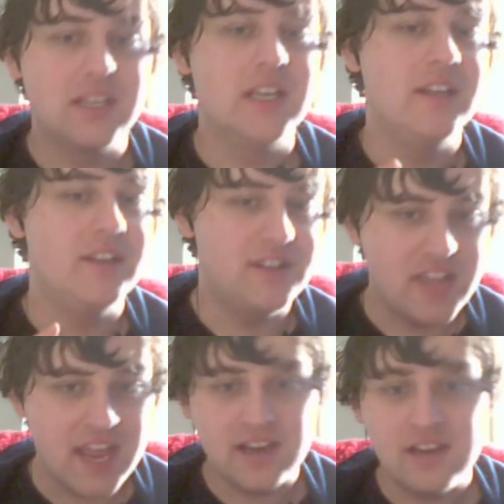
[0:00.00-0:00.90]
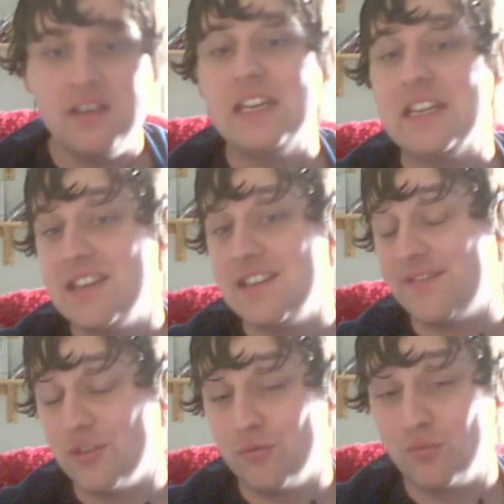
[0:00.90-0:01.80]
Then, if
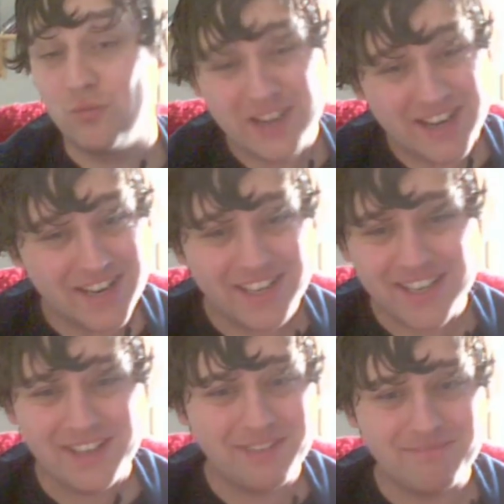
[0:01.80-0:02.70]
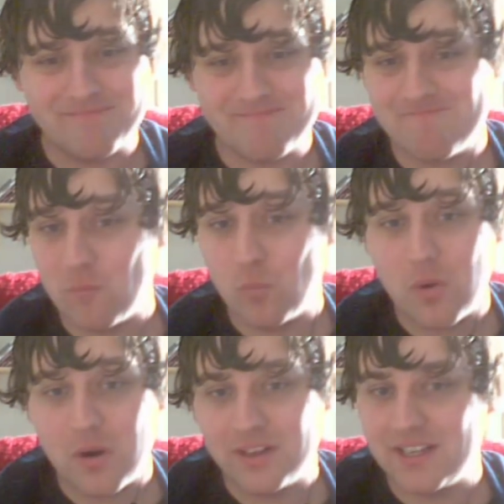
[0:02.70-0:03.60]
you really
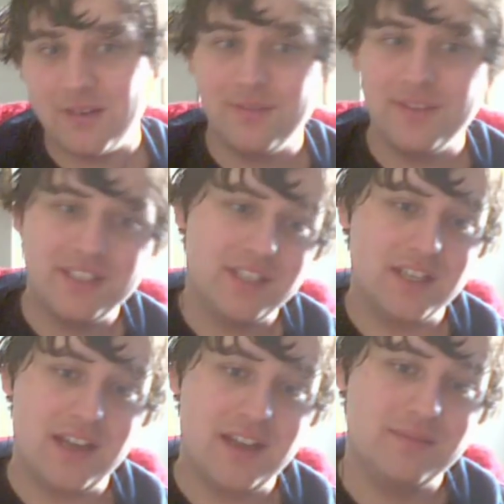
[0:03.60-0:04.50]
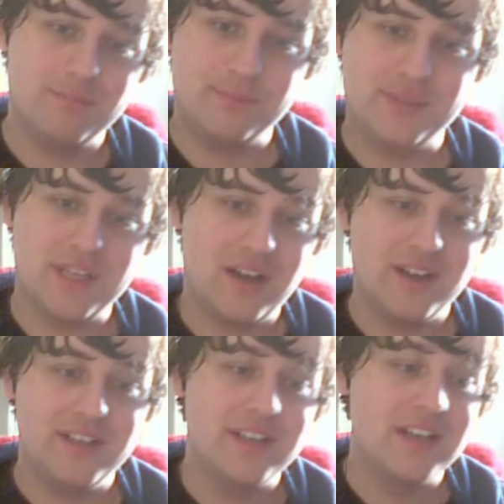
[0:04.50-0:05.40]
want to delve into that
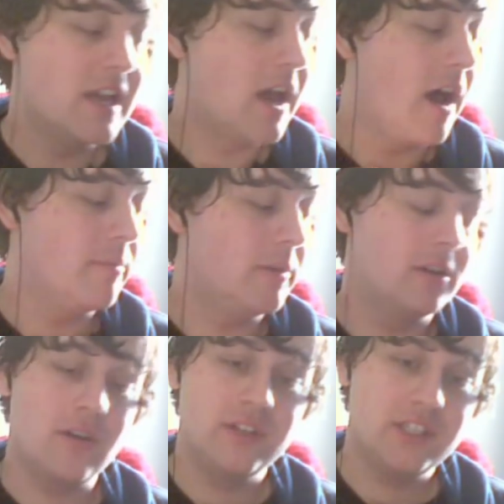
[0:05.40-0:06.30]
side, I'm gonna go into